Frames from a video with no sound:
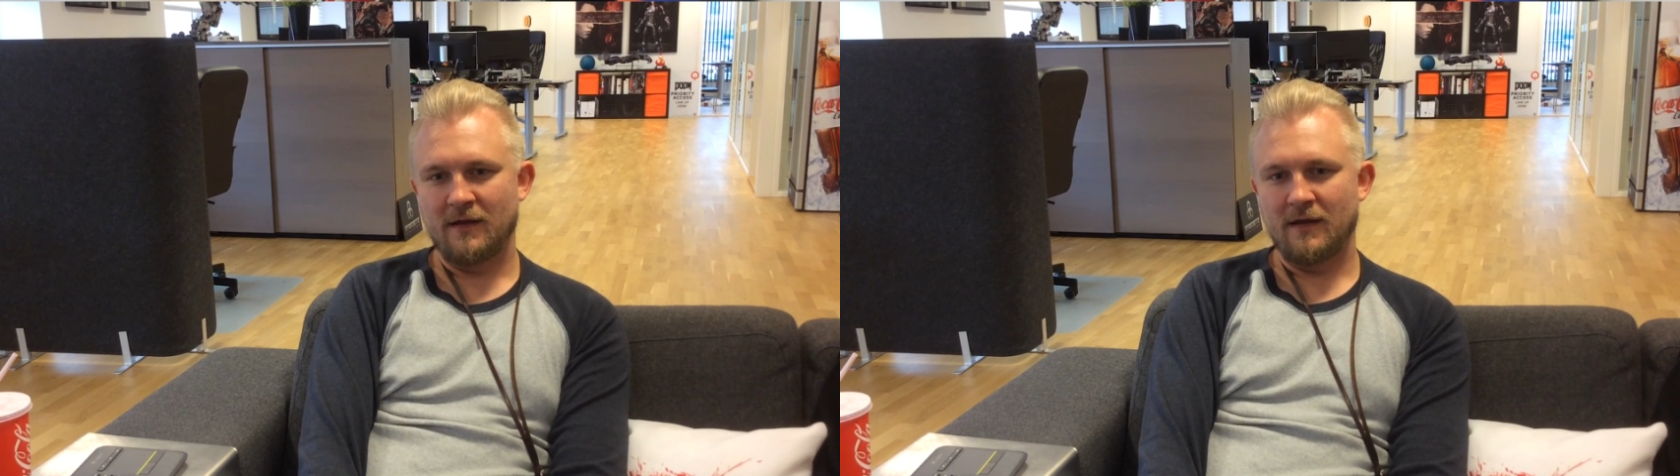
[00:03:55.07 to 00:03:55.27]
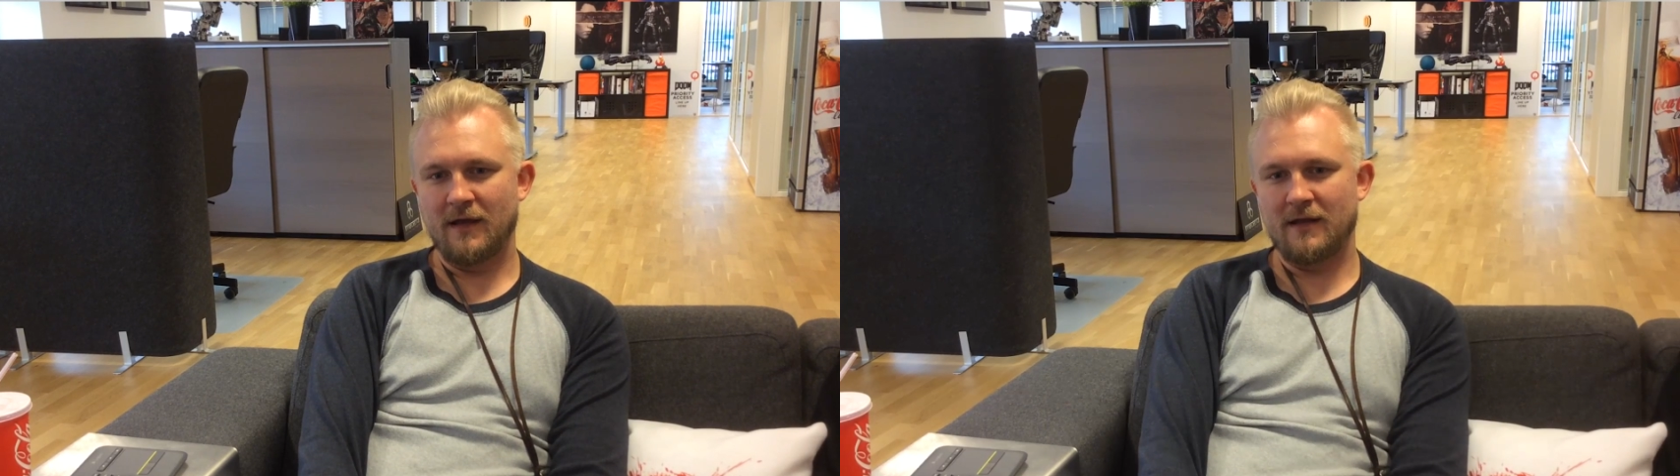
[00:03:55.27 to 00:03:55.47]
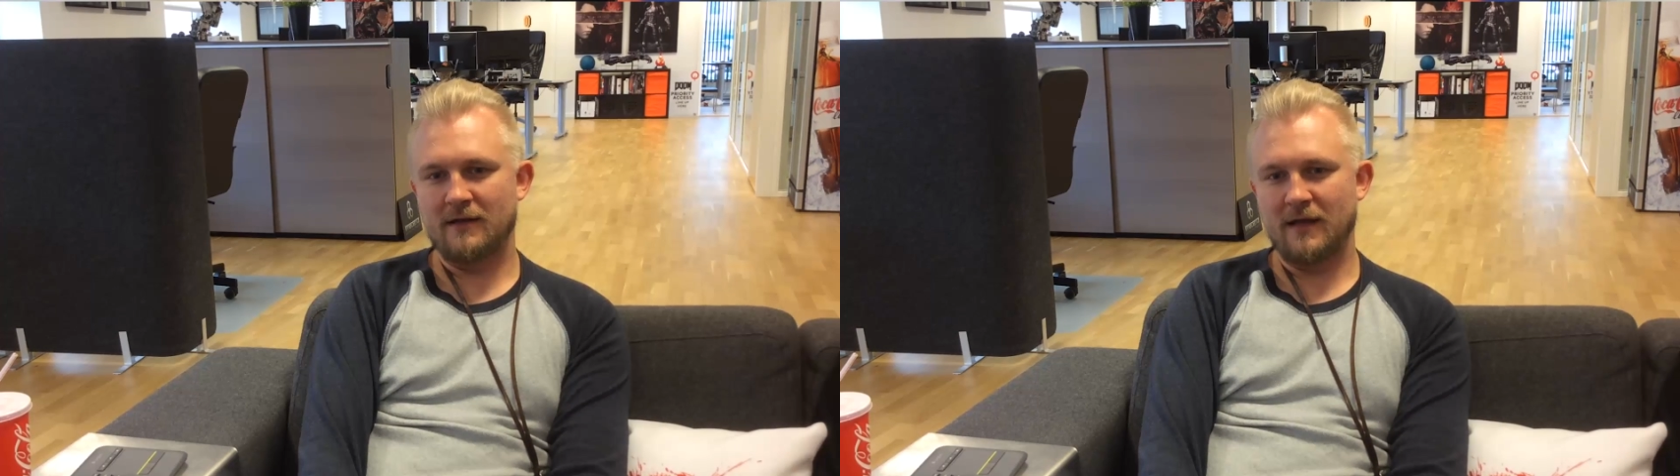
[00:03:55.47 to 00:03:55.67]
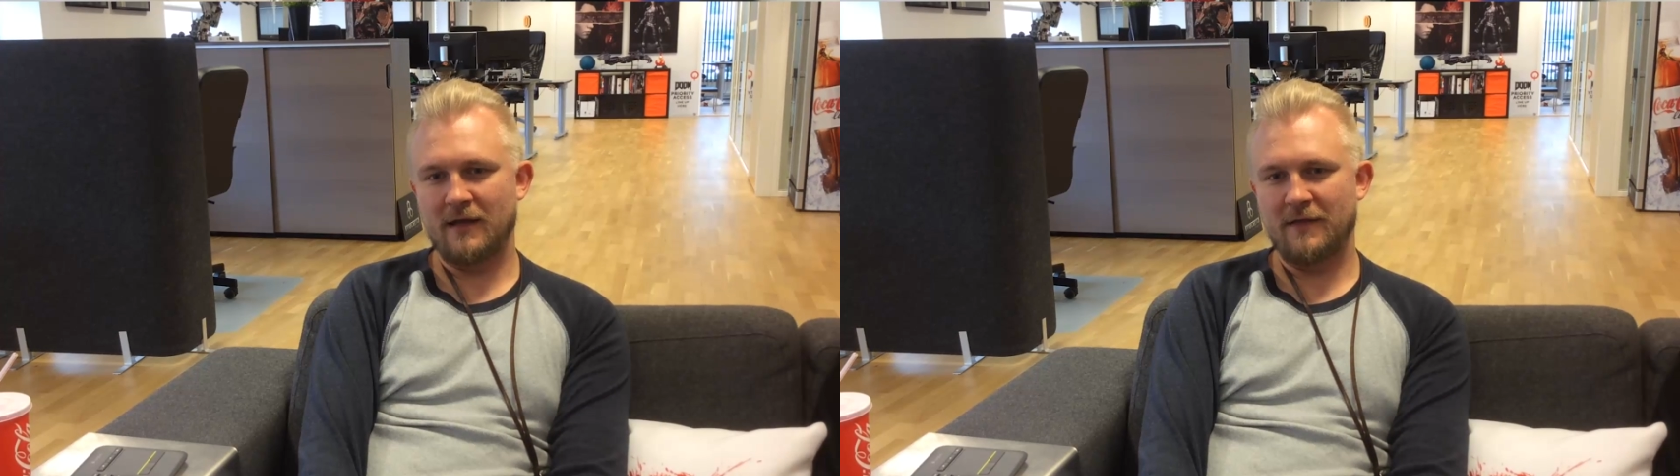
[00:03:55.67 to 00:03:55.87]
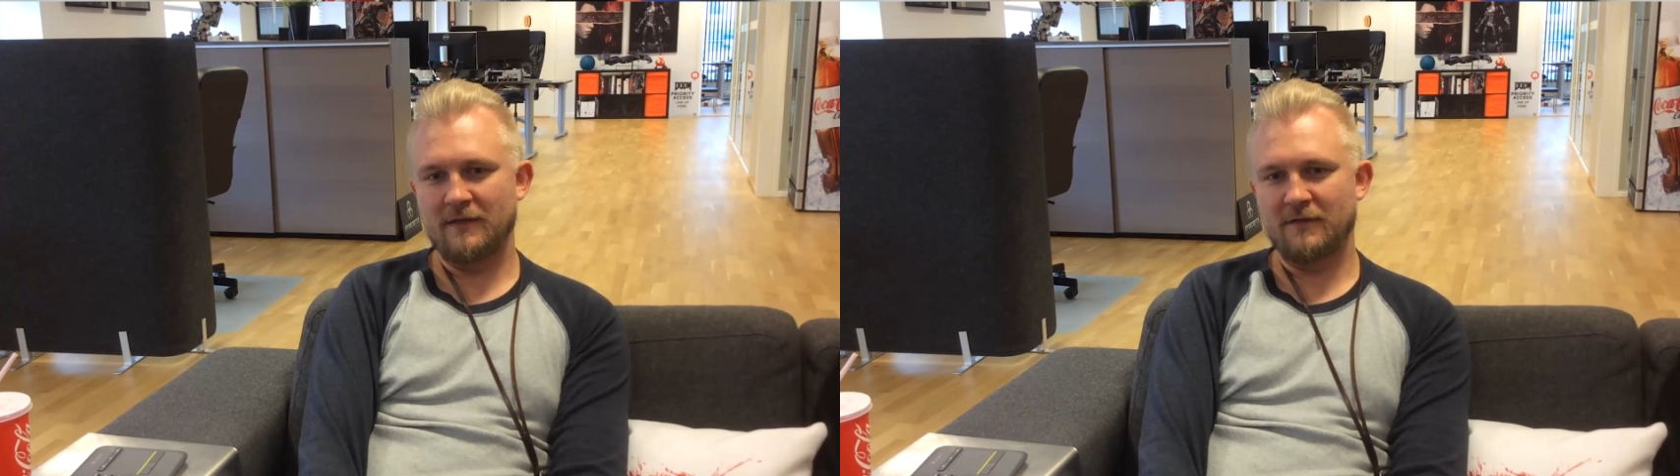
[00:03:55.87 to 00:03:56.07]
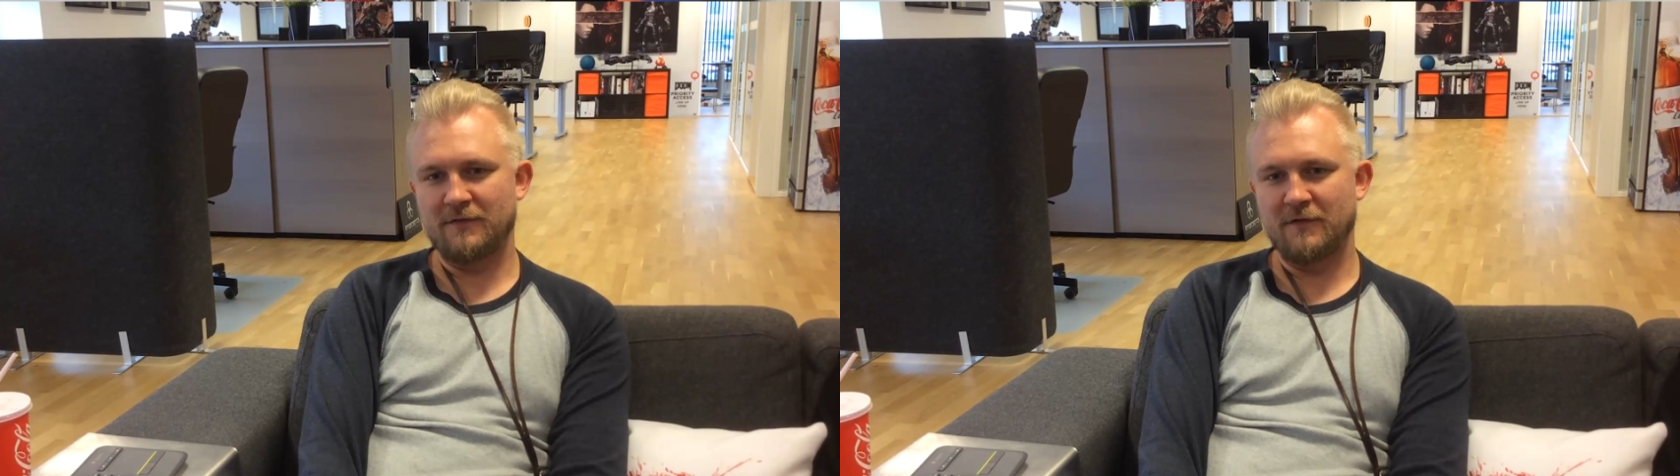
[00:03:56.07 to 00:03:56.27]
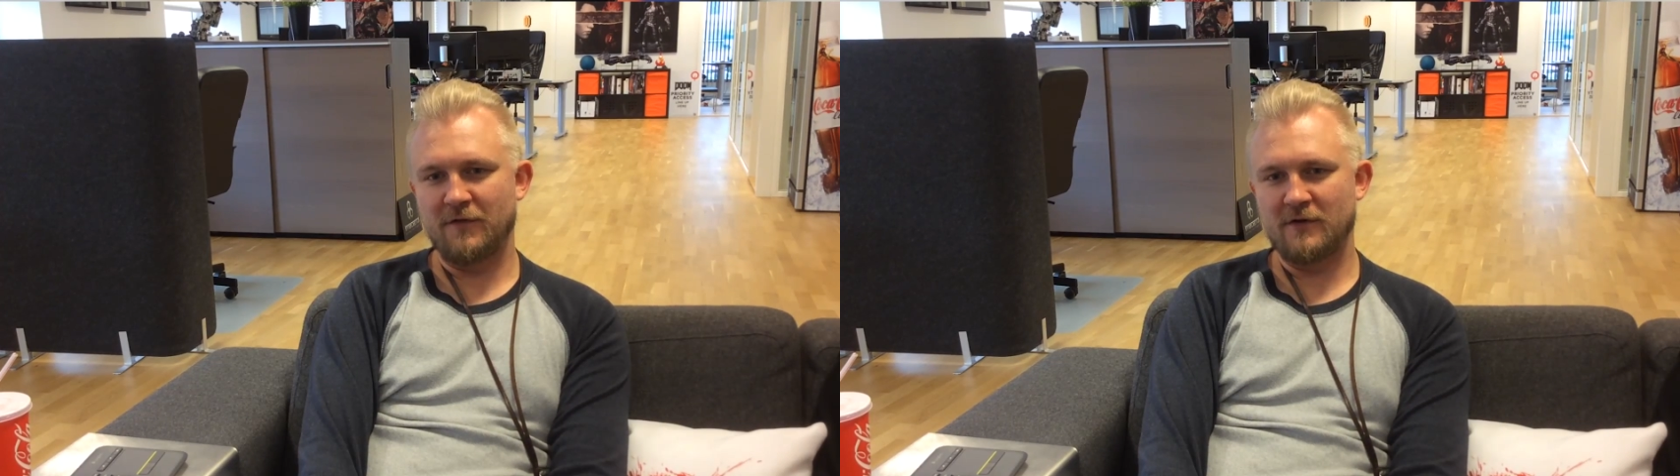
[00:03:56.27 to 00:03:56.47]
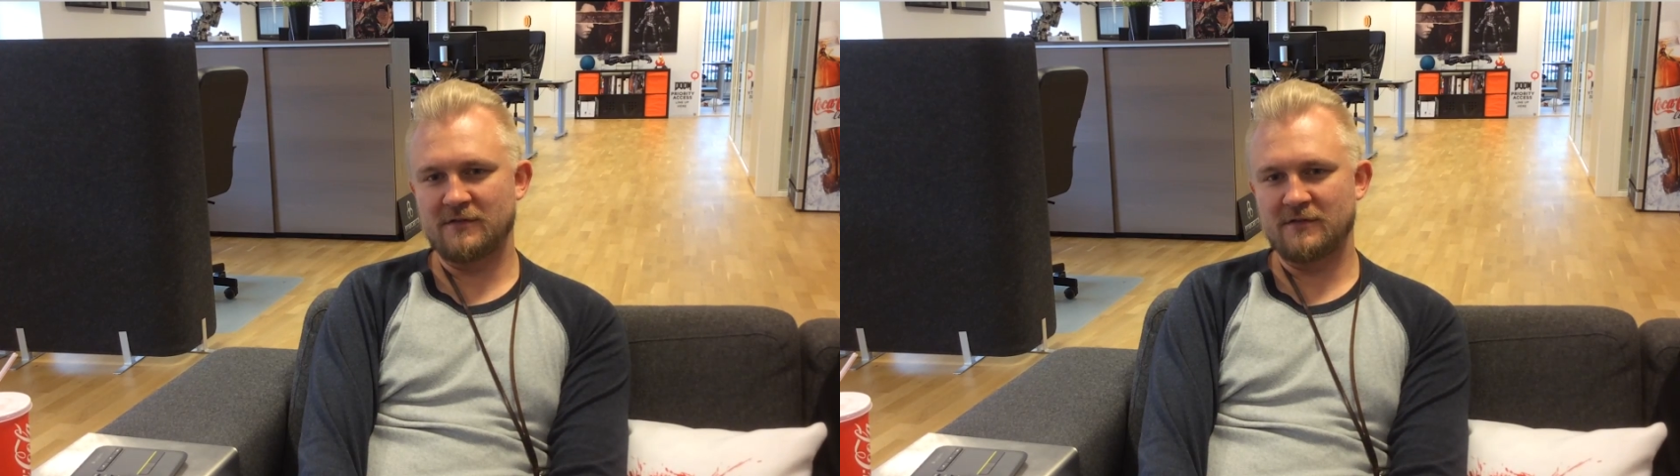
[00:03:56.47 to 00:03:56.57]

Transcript: and I think the first